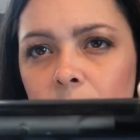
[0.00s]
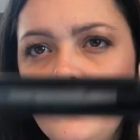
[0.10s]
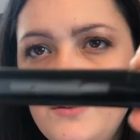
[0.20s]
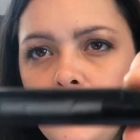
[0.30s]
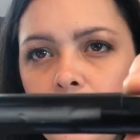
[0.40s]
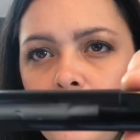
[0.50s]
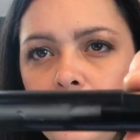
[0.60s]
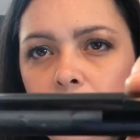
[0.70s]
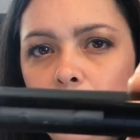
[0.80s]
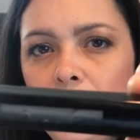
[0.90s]
don't
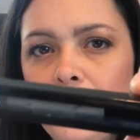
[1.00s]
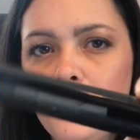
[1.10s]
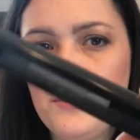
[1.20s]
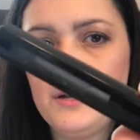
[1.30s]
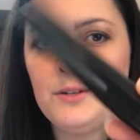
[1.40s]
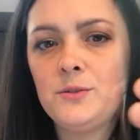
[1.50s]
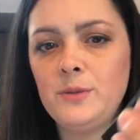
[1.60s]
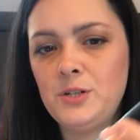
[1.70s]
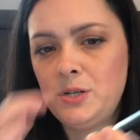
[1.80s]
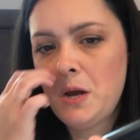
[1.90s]
know about that brand too
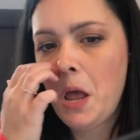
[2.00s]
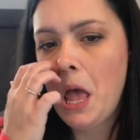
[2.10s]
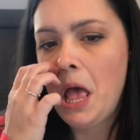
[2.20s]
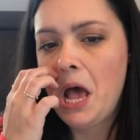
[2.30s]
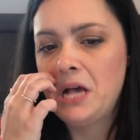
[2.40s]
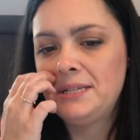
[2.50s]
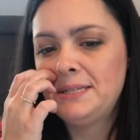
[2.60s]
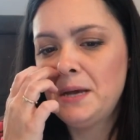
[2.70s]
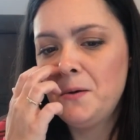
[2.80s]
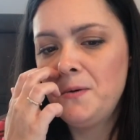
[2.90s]
much.
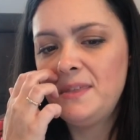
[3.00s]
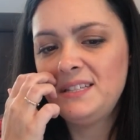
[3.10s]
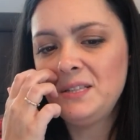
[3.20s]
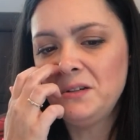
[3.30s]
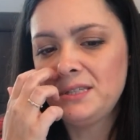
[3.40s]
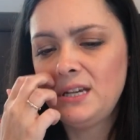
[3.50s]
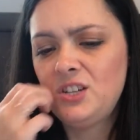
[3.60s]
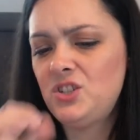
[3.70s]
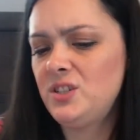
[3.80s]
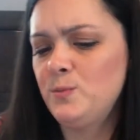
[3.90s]
So this looks like
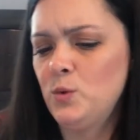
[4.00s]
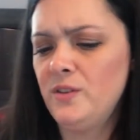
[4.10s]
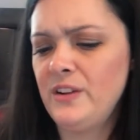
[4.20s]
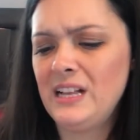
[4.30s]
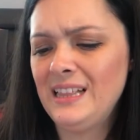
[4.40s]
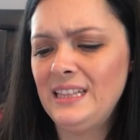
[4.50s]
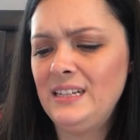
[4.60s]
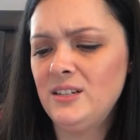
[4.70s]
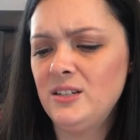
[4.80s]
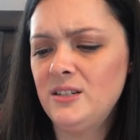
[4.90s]
it's just more of a
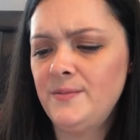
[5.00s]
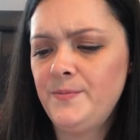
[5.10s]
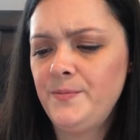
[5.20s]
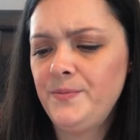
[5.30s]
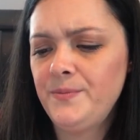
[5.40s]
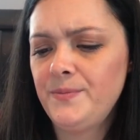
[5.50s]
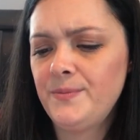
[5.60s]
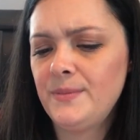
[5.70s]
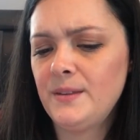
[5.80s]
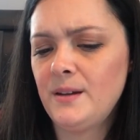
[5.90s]
clear
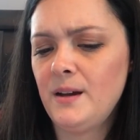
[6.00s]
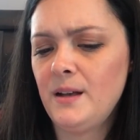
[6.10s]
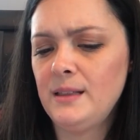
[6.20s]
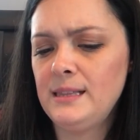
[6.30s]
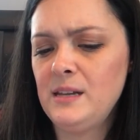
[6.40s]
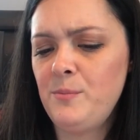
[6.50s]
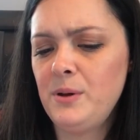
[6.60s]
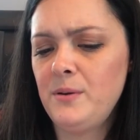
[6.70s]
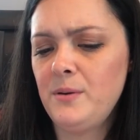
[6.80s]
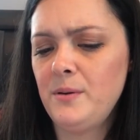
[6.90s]
uh,
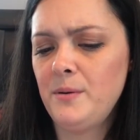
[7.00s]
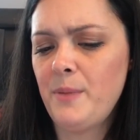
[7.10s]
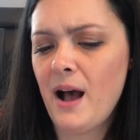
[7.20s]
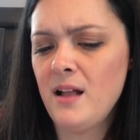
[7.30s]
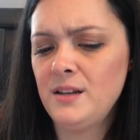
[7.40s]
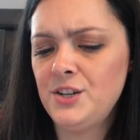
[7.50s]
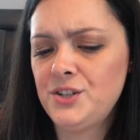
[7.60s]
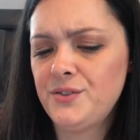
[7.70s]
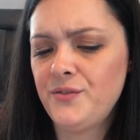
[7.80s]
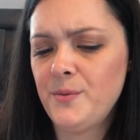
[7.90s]
lip
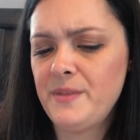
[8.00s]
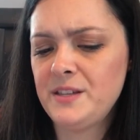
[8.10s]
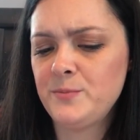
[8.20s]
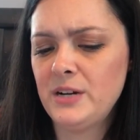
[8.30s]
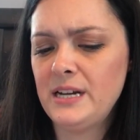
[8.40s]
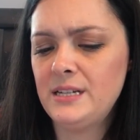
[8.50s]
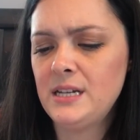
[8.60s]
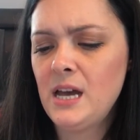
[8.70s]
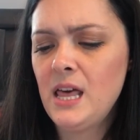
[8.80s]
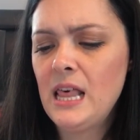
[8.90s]
polish from this
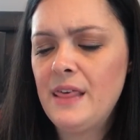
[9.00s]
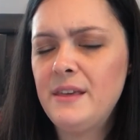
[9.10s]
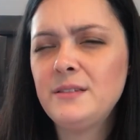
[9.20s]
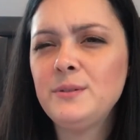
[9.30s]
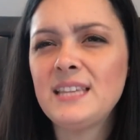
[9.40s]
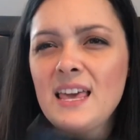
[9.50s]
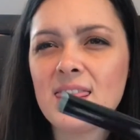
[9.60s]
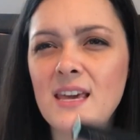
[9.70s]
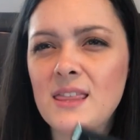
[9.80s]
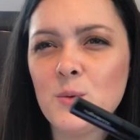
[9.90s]
brand. This was, I
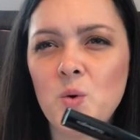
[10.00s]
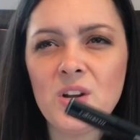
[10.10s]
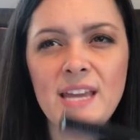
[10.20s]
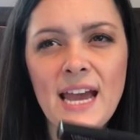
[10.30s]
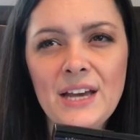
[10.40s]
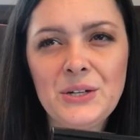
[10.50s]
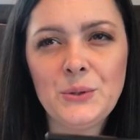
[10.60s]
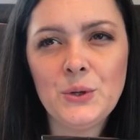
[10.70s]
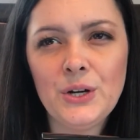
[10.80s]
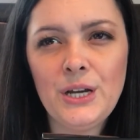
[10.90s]
think, the one
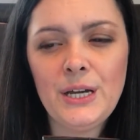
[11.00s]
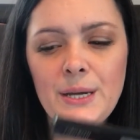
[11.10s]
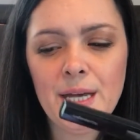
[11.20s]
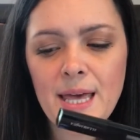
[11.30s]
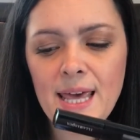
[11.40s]
category